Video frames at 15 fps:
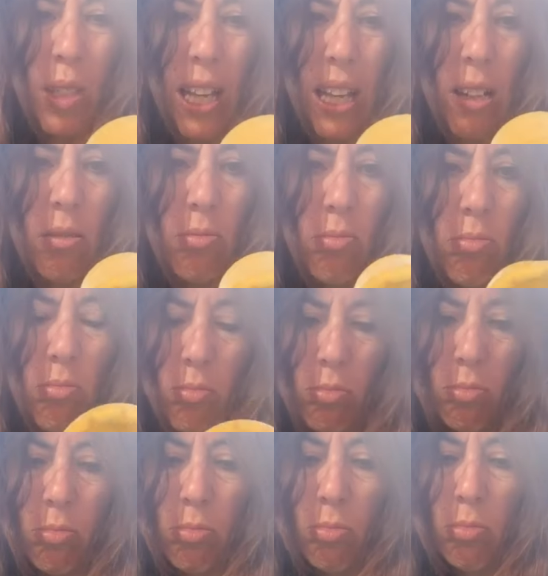in
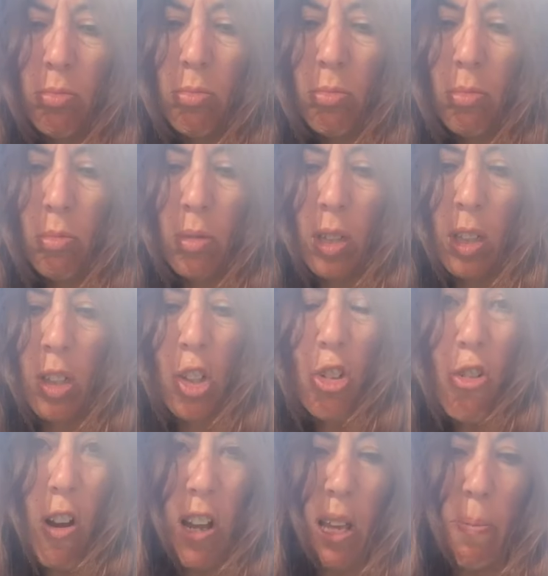can
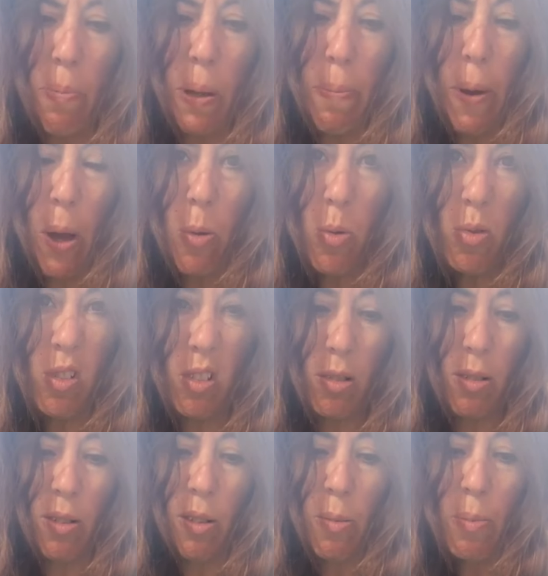try and be boats,
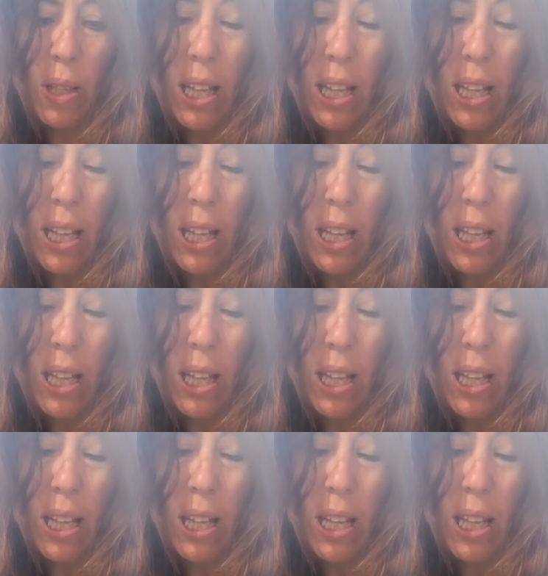but